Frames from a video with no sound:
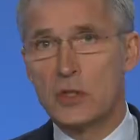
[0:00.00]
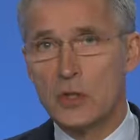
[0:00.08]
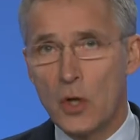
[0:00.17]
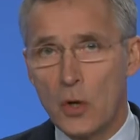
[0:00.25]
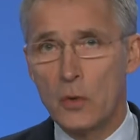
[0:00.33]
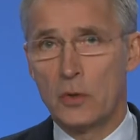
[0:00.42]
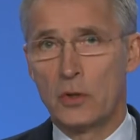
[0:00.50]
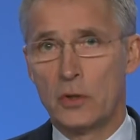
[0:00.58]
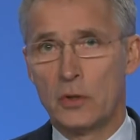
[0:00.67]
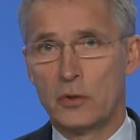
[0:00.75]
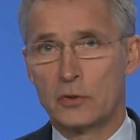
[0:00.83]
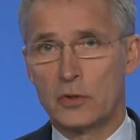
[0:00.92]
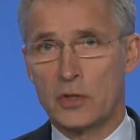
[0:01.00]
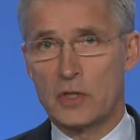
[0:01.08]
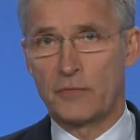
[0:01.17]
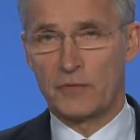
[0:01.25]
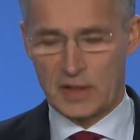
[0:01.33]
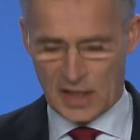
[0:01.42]
stating that he will now
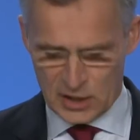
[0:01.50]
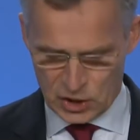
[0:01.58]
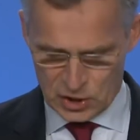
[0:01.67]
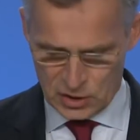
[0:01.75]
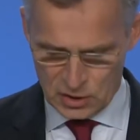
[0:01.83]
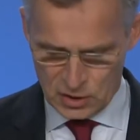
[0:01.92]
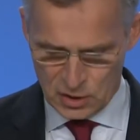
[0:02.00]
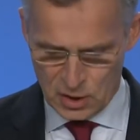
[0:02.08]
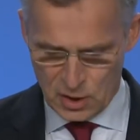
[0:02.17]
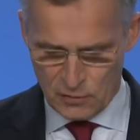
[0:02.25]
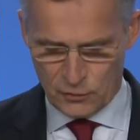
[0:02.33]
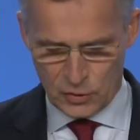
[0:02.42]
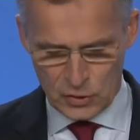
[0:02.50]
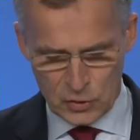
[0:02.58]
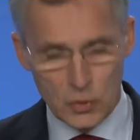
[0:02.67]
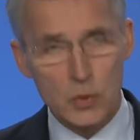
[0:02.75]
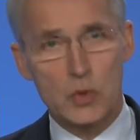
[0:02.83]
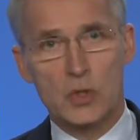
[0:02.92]
re examine NATO's level of
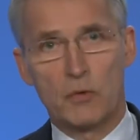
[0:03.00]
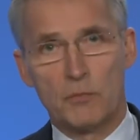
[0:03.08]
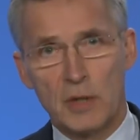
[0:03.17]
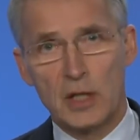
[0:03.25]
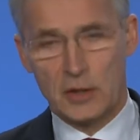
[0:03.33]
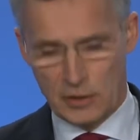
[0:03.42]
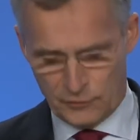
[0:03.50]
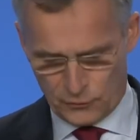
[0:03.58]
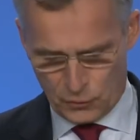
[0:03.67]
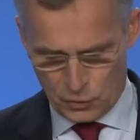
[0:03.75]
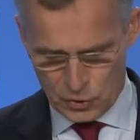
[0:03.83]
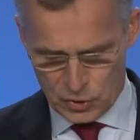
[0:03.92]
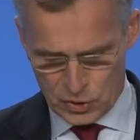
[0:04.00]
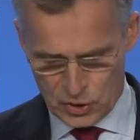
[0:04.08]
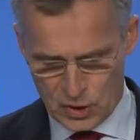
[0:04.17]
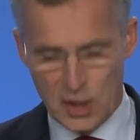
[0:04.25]
engagement with the KSF.